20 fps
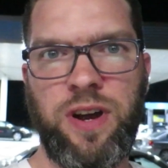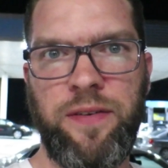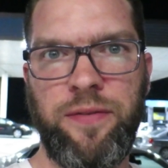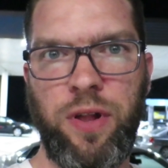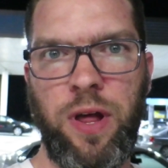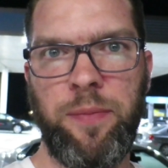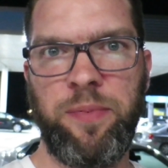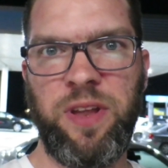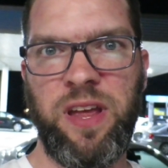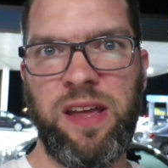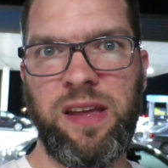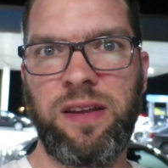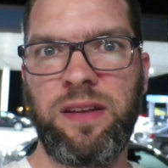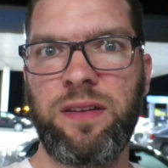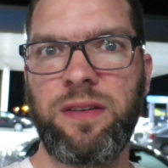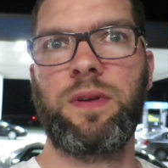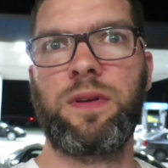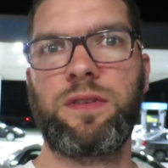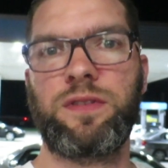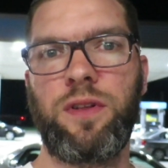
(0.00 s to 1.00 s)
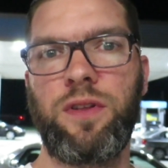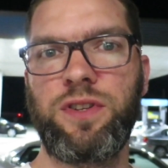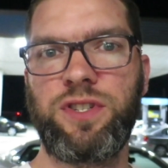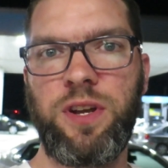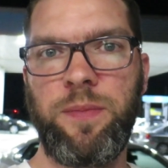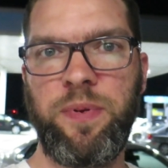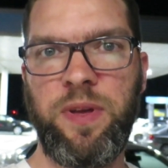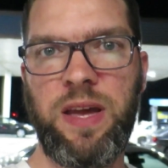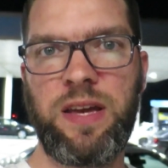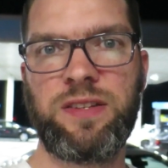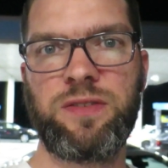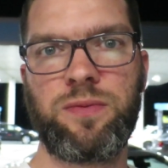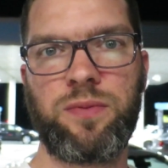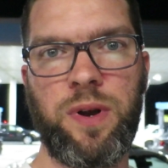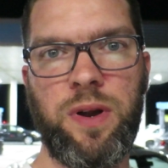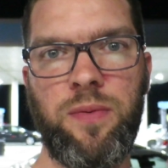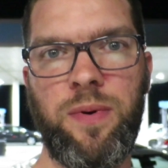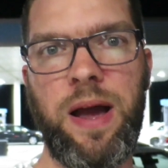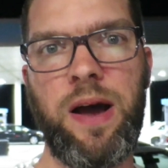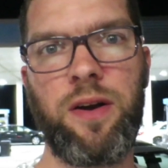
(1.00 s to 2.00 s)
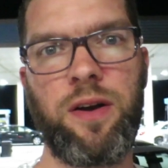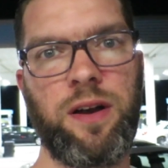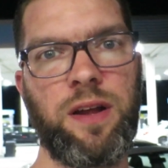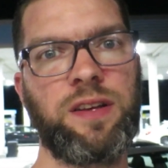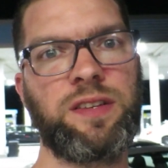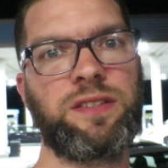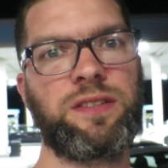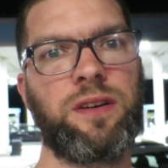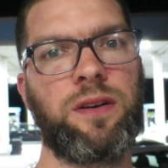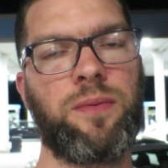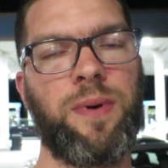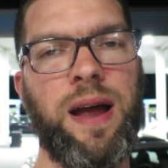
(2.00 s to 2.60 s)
Travel update. So the GPS rerouted us